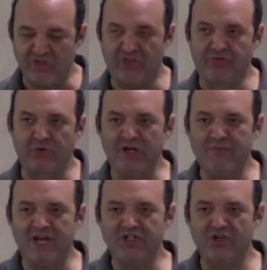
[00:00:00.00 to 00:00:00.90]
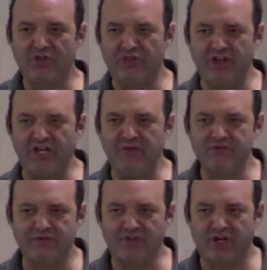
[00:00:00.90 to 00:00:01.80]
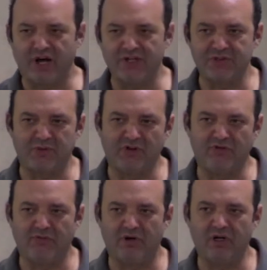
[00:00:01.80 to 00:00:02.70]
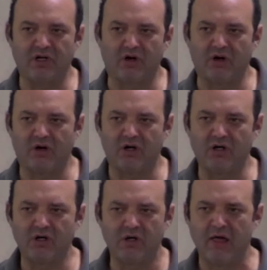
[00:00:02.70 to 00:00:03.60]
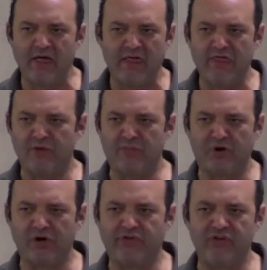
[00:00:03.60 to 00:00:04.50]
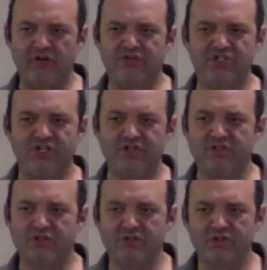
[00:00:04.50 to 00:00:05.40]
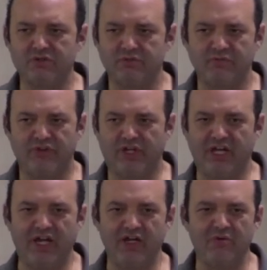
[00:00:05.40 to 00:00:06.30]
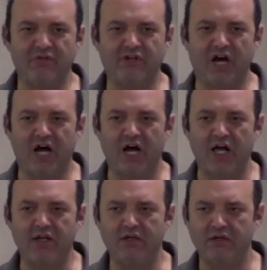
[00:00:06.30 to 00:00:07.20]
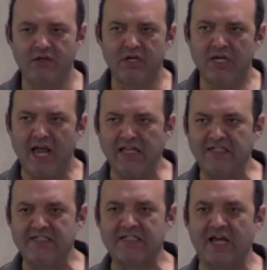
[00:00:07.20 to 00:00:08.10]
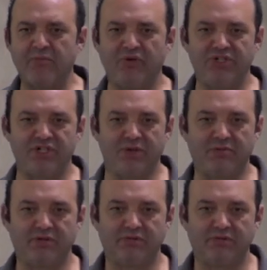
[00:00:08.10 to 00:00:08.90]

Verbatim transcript: The three major themes of the Gospel of Mark are the person of Jesus, the kingdom of God, and discipleship.